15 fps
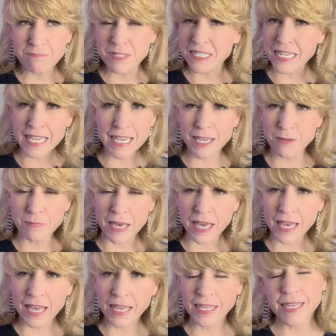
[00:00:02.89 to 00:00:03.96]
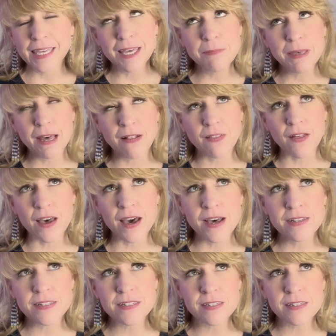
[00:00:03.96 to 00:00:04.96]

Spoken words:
CMA, MLS.